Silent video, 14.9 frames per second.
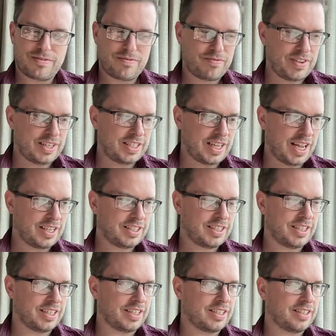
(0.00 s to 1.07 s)

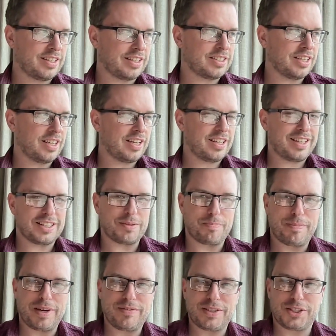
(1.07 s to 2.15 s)
Fantastic. That's a
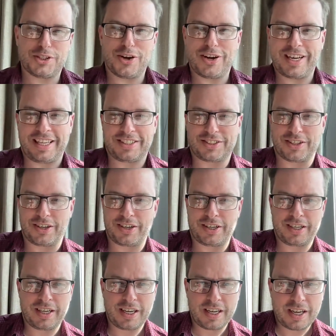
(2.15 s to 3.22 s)
bit of a journey. So
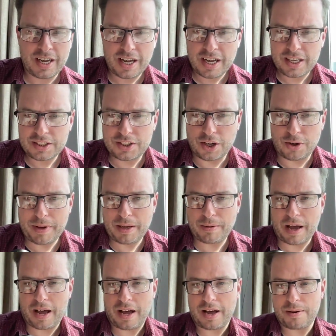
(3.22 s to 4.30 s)
tell me
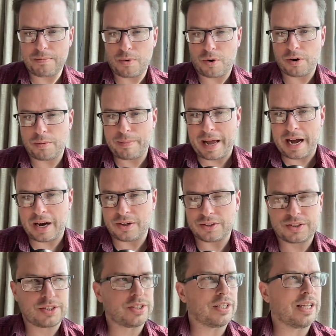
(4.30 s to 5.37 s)
more
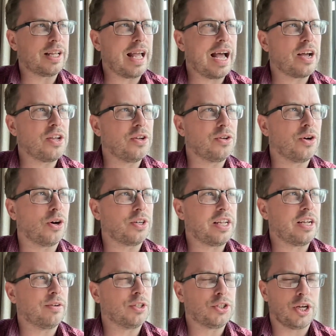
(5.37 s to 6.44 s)
about how you got
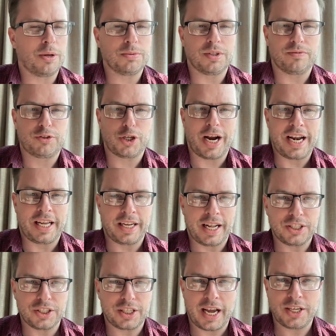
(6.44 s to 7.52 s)
here in terms of training and
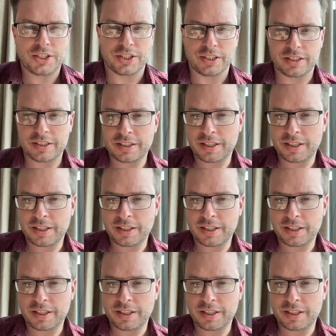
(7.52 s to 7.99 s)
education.